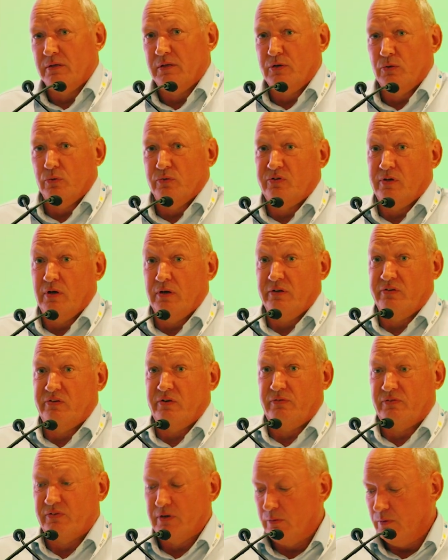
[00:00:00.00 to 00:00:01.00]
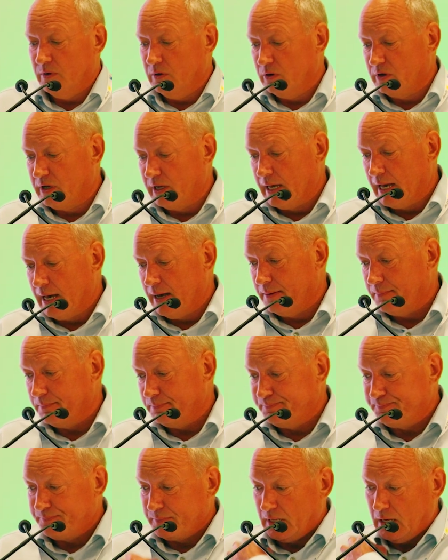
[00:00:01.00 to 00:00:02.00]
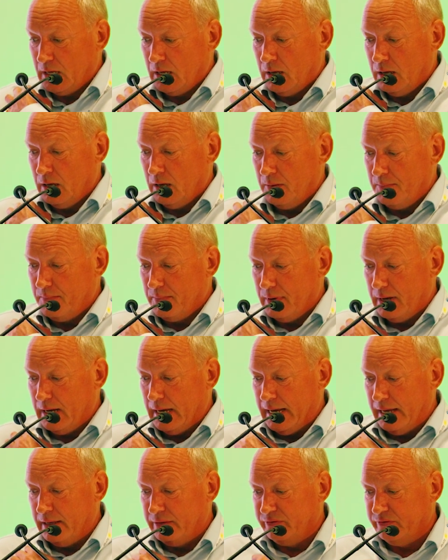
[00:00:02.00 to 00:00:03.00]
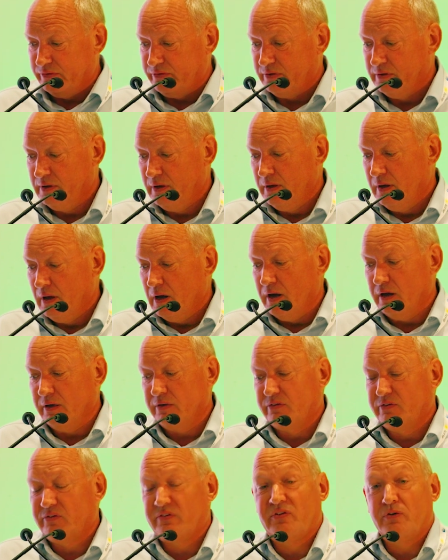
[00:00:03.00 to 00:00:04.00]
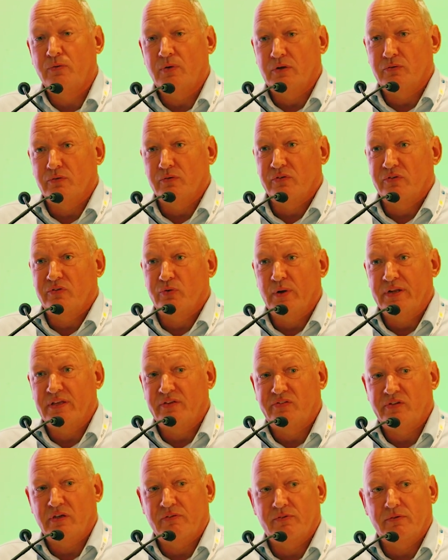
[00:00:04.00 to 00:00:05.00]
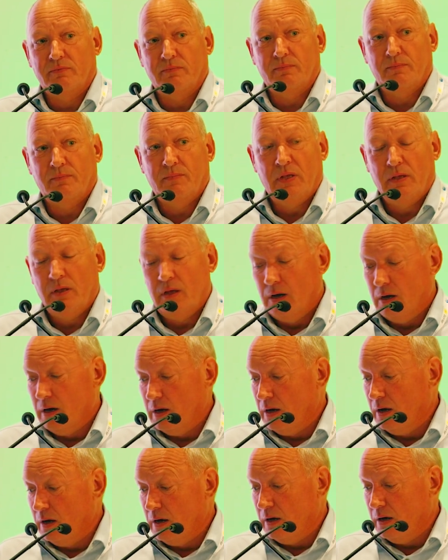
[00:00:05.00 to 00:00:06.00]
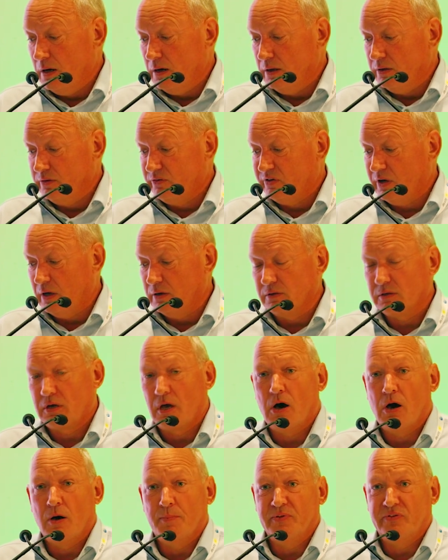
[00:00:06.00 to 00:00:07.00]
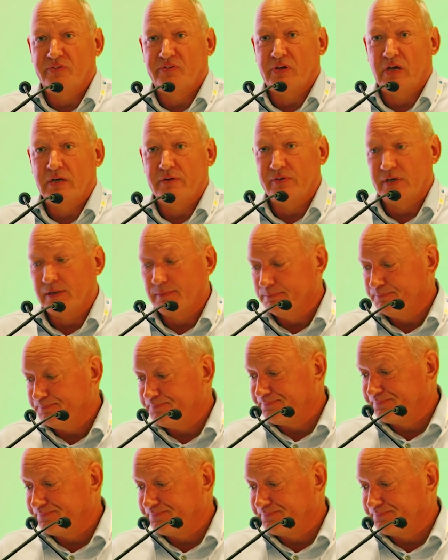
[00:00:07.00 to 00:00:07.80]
than the alternatives they were looking at, and a 227 tonne carbon saving.